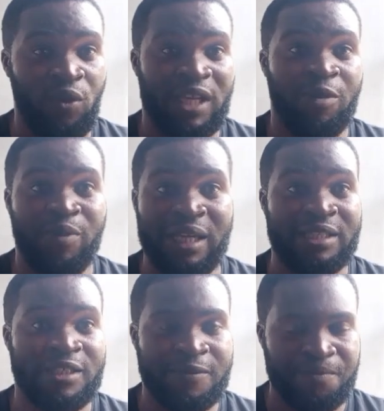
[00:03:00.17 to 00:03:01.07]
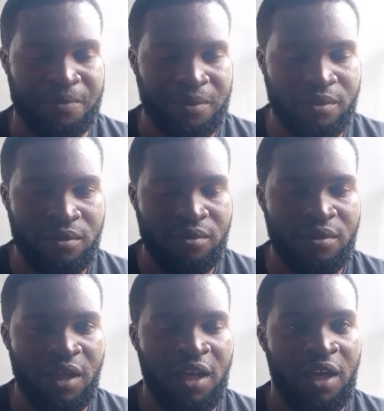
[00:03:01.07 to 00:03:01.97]
without planting.
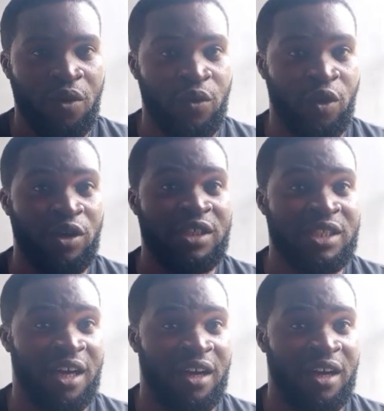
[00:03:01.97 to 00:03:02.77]
We call it